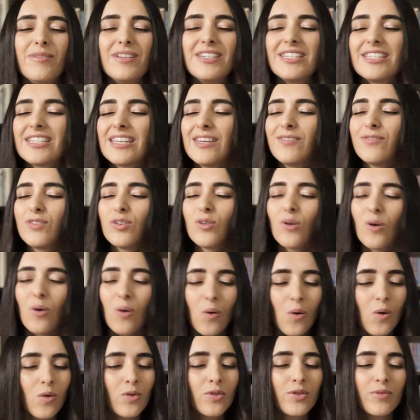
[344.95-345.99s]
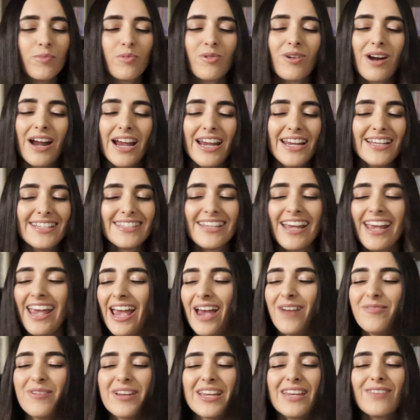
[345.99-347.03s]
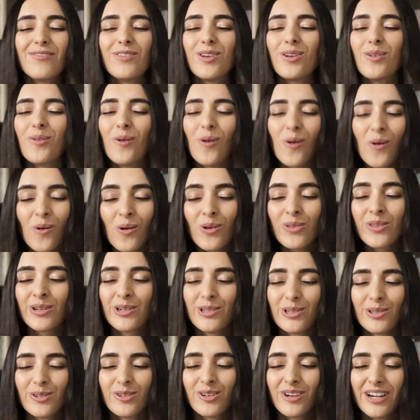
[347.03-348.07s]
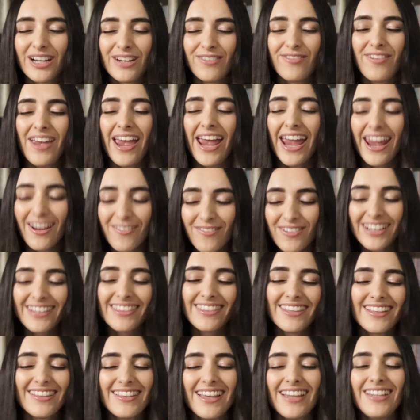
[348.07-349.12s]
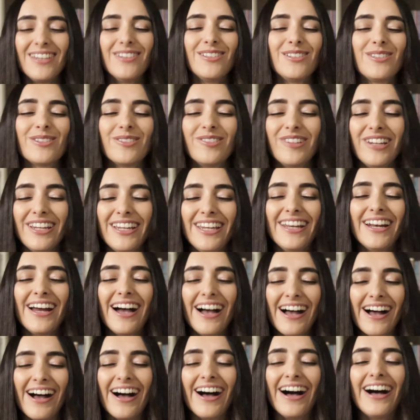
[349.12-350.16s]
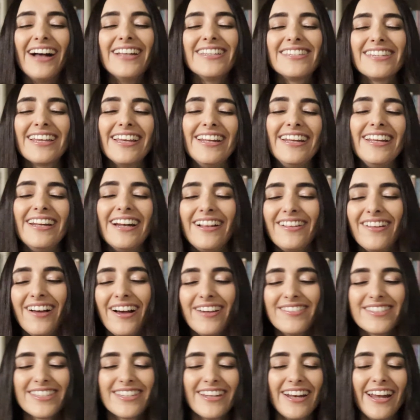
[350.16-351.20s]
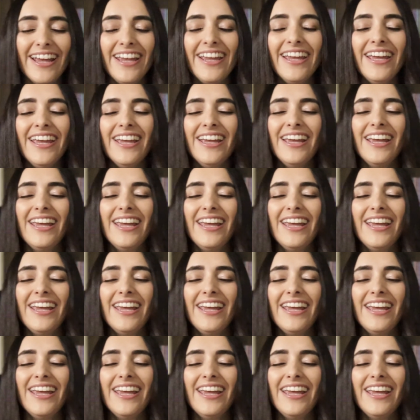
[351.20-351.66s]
We just give you all the praise and we give you all the glory for everything that you're doing in our hearts and in our lives today.